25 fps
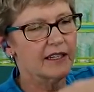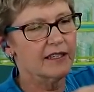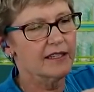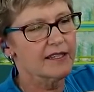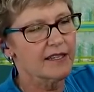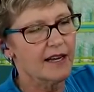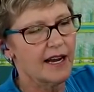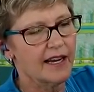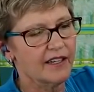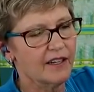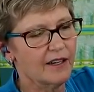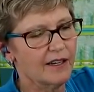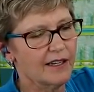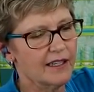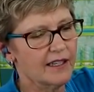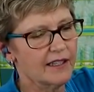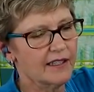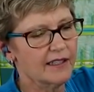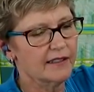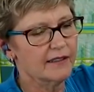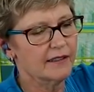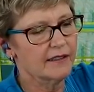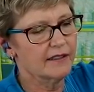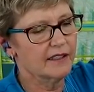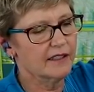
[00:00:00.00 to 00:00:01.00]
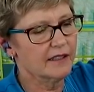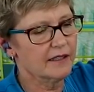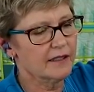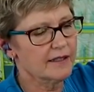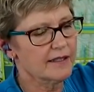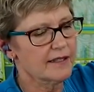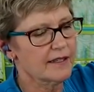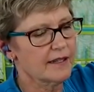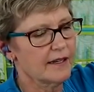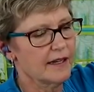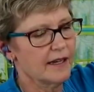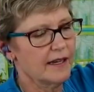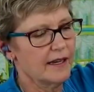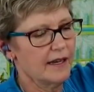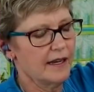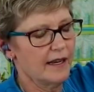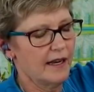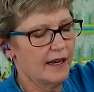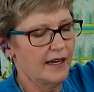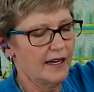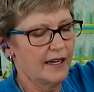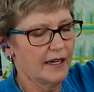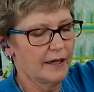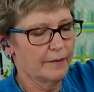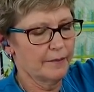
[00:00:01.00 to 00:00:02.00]
inside on it looks.
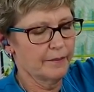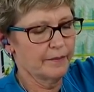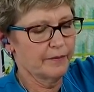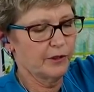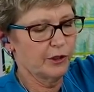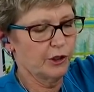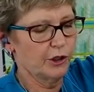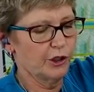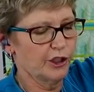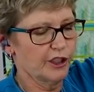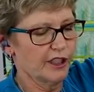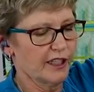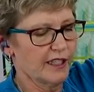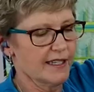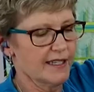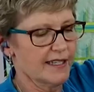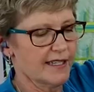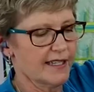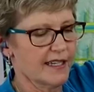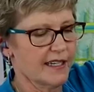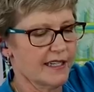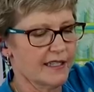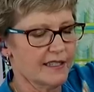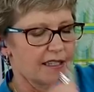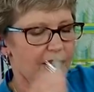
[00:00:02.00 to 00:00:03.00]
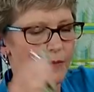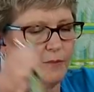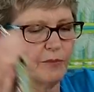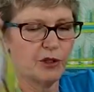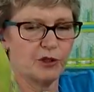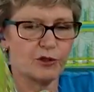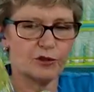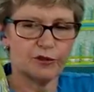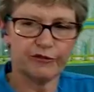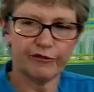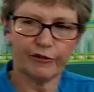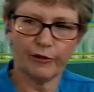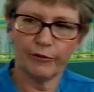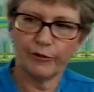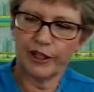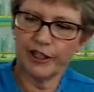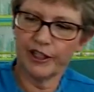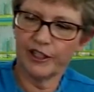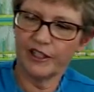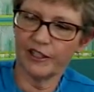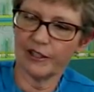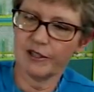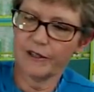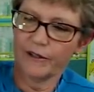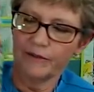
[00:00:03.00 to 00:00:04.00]
Um, you're gonna see it's a beautiful one
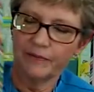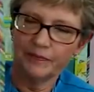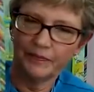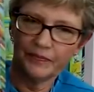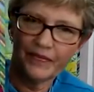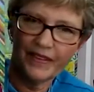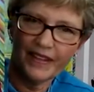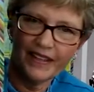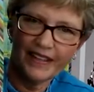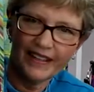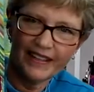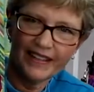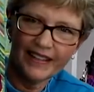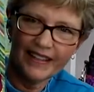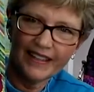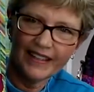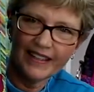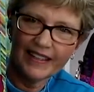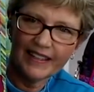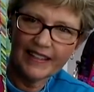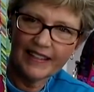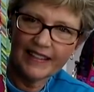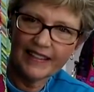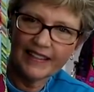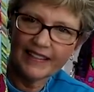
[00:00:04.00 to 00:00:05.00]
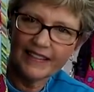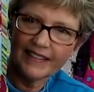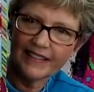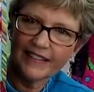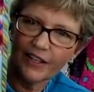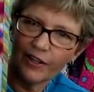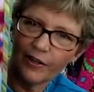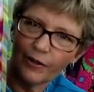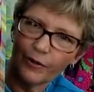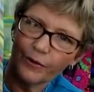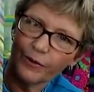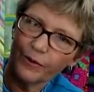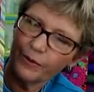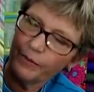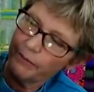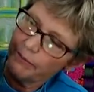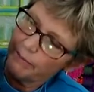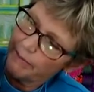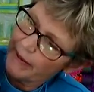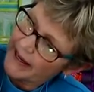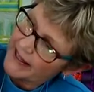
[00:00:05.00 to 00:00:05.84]
too. So wow.